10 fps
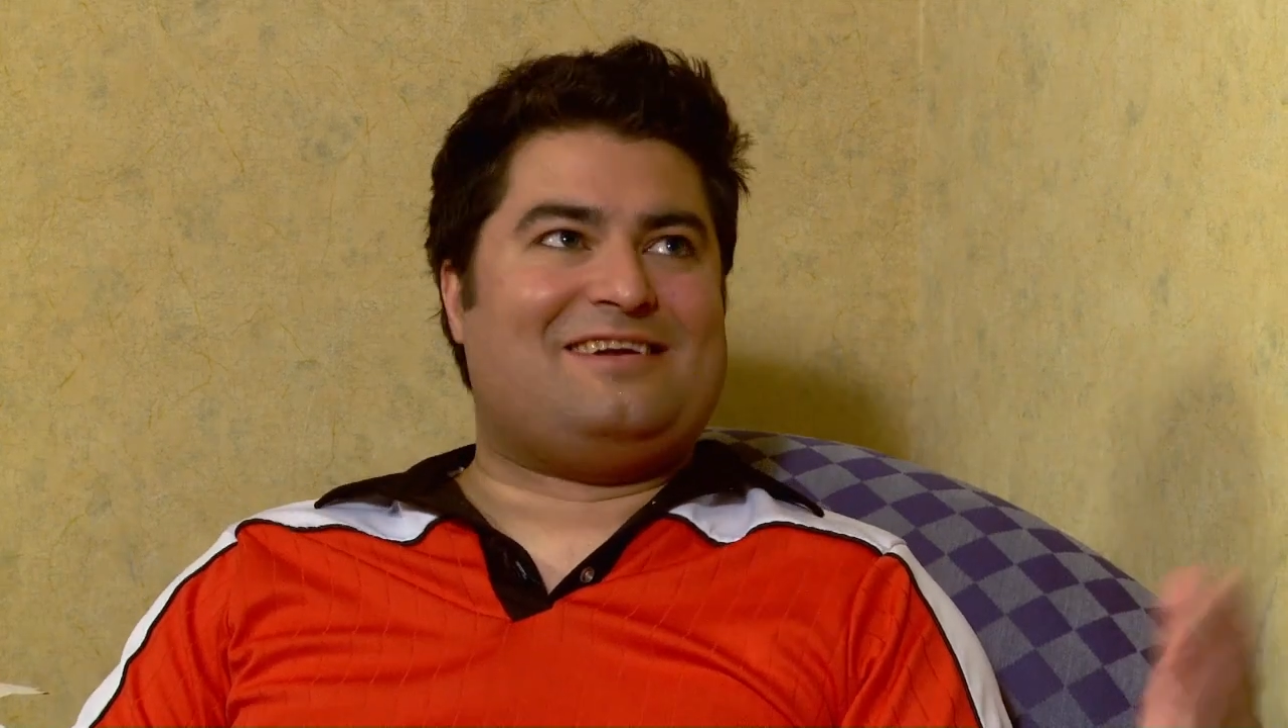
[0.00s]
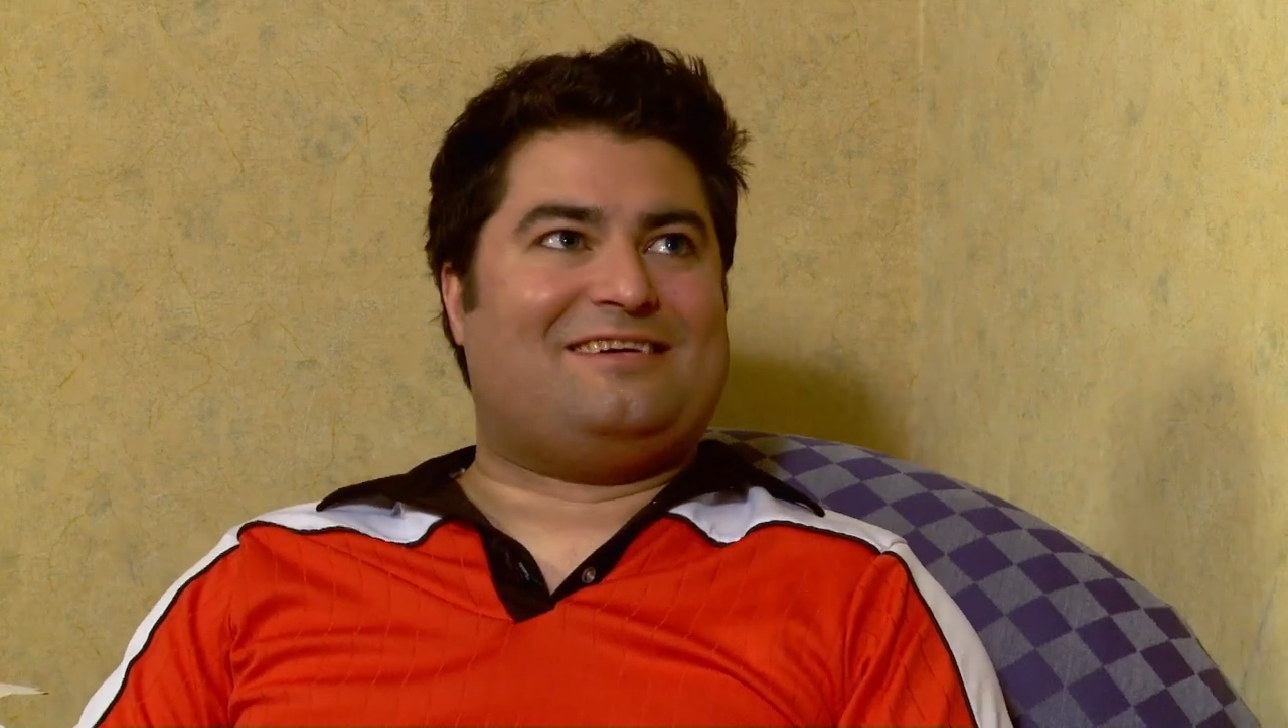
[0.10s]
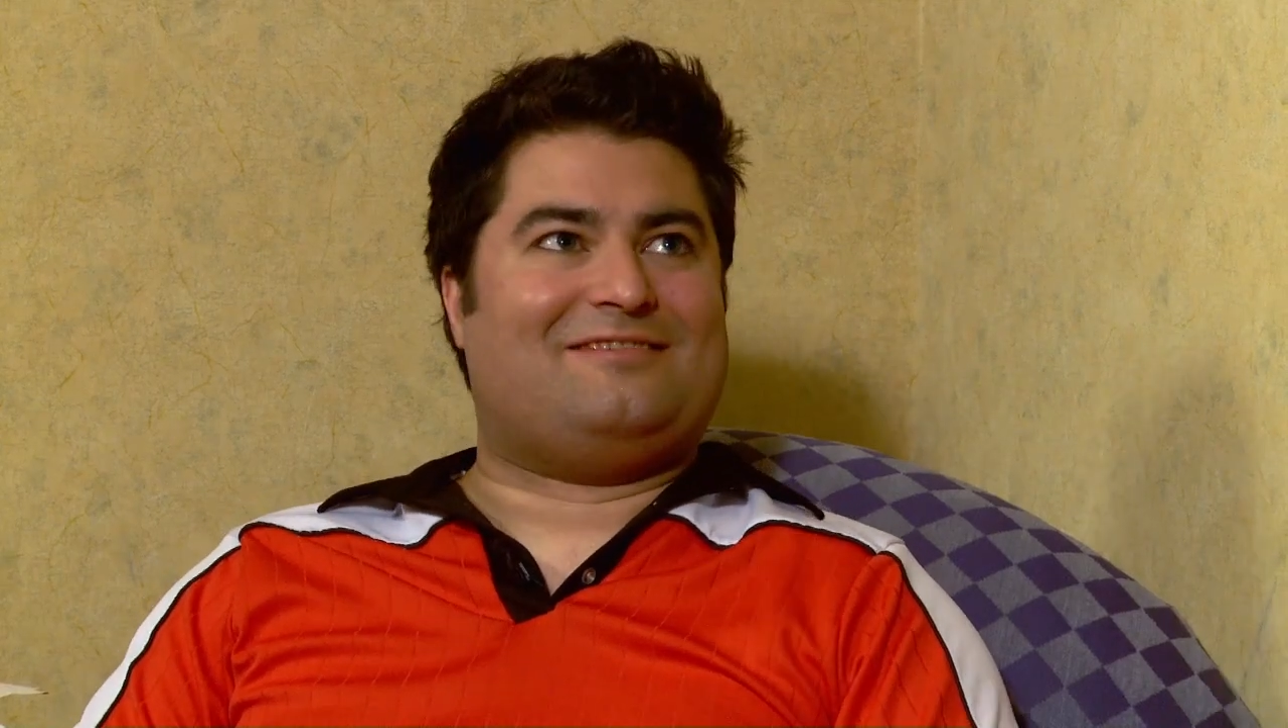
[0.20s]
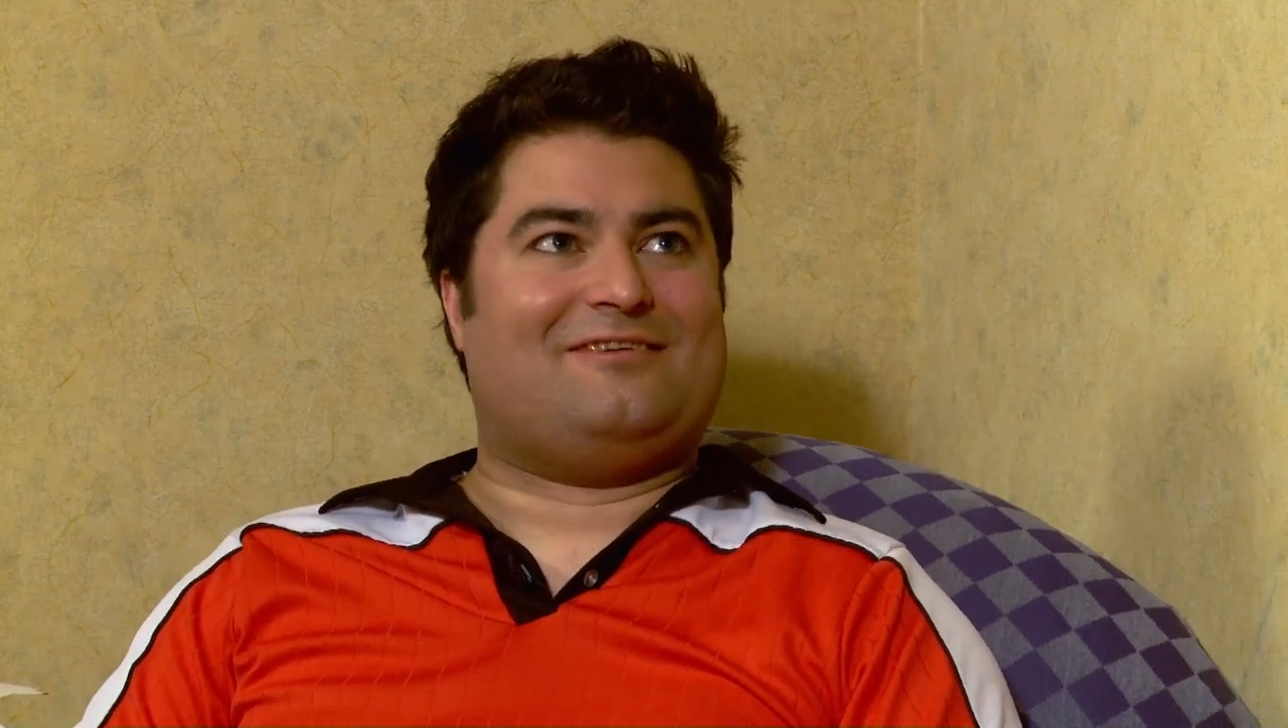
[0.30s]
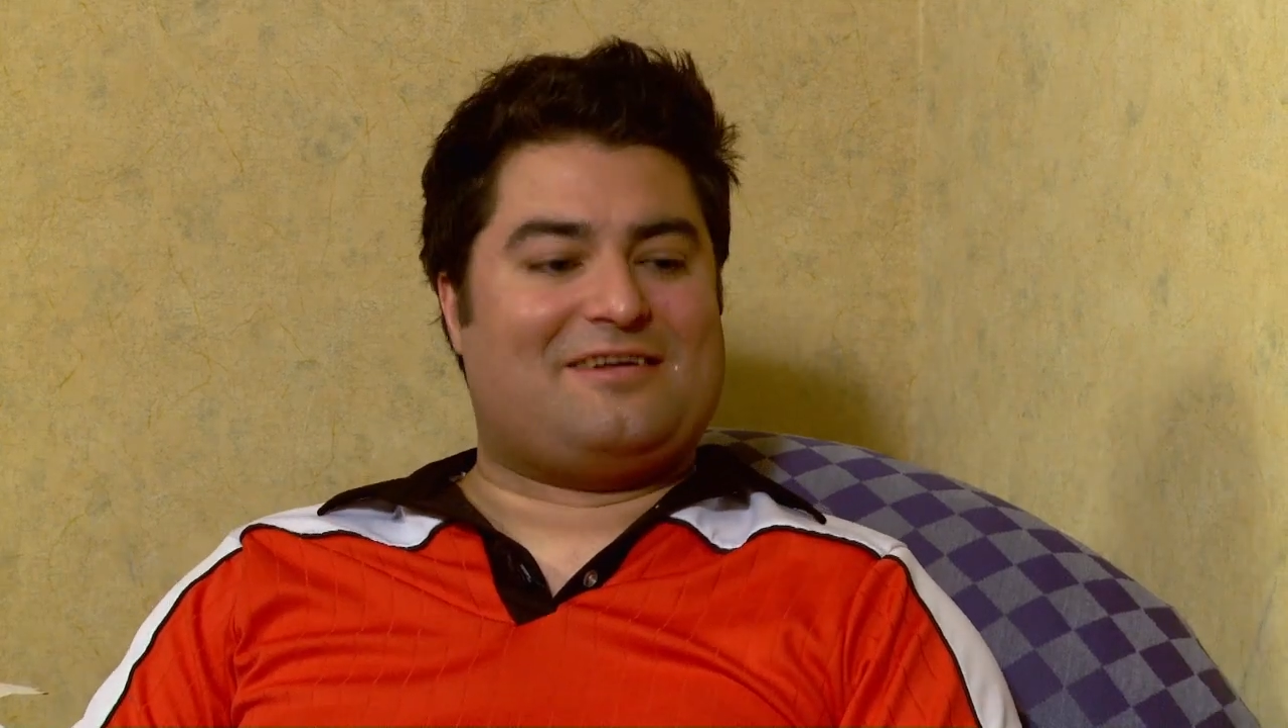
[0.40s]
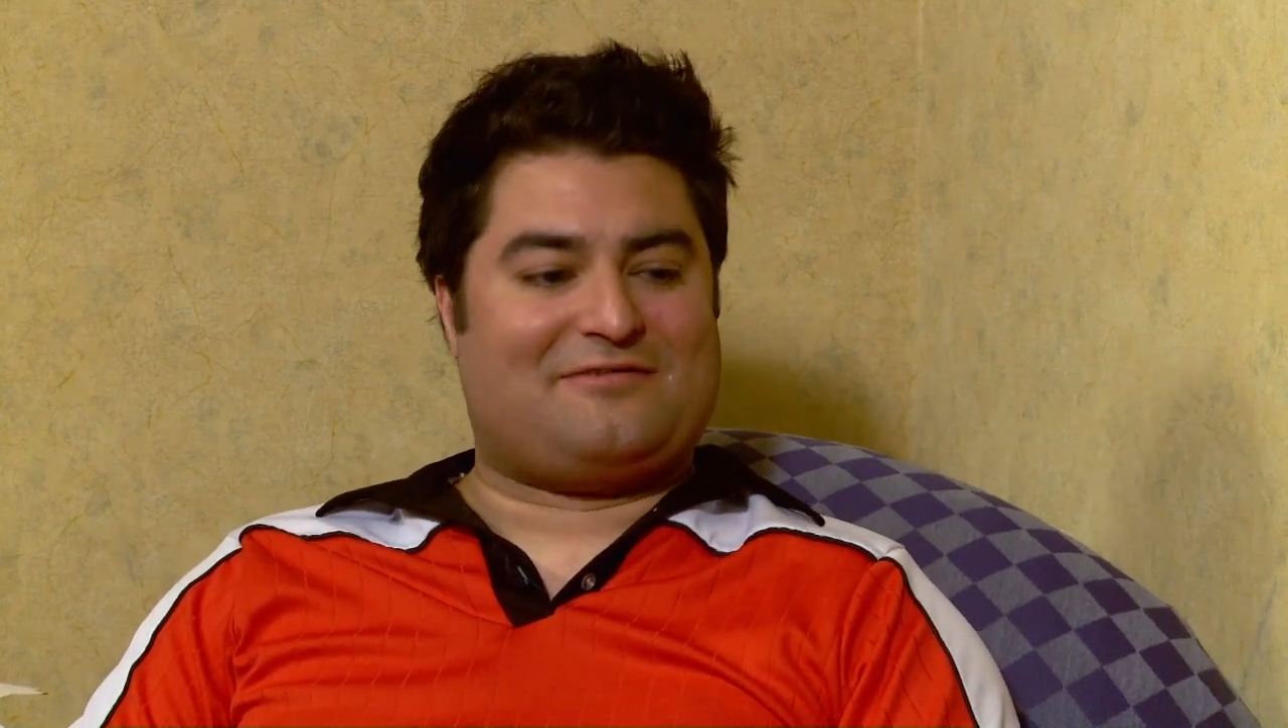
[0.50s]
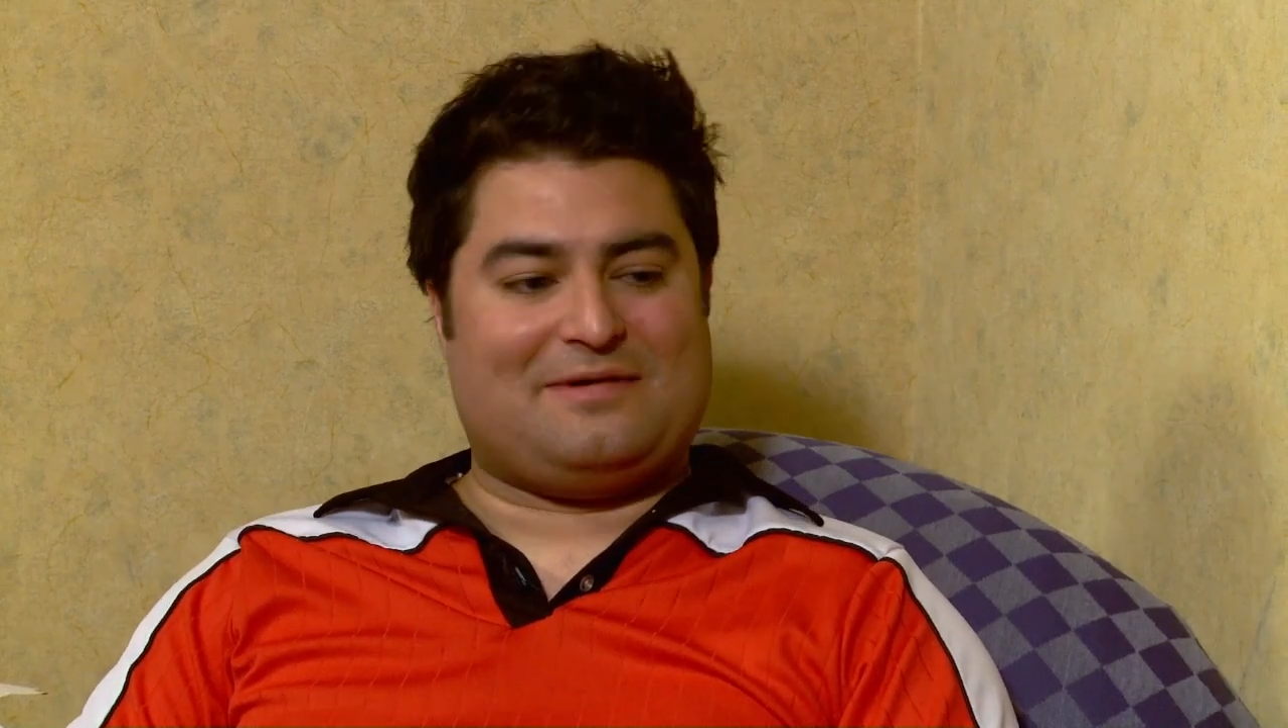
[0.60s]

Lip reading: you're running